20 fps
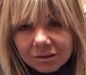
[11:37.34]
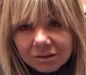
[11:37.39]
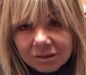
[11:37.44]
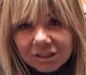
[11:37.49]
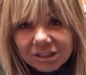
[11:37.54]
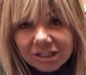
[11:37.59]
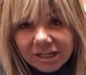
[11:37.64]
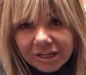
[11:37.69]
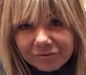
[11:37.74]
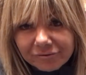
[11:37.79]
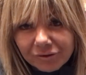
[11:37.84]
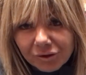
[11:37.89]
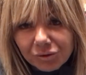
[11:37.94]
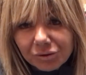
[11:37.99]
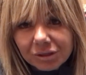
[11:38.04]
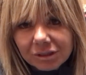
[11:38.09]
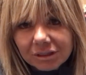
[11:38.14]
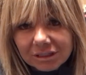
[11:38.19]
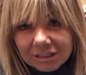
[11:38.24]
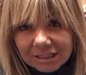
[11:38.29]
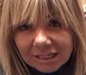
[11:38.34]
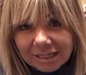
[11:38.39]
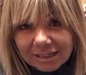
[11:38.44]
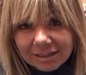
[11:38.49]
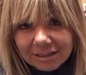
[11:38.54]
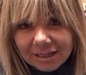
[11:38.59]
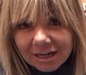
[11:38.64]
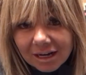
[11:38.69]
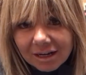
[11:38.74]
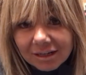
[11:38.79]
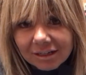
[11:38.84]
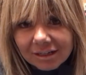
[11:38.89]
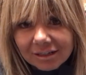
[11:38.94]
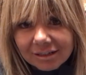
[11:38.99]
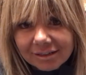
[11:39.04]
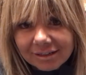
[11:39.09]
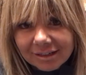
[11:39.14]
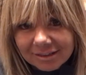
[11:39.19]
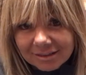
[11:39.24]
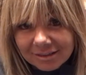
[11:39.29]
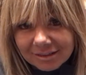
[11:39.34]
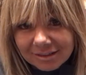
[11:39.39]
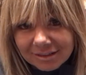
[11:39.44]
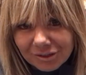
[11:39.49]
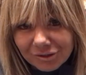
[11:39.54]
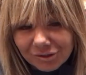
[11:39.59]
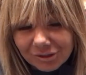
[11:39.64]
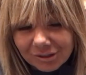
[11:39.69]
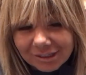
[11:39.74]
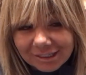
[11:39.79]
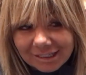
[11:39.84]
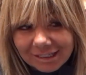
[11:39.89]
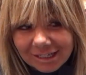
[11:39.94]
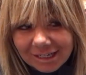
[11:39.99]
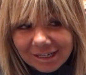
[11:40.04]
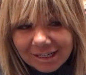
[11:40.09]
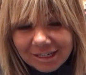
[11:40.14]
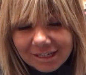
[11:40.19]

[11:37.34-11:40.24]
stay focused and not necessarily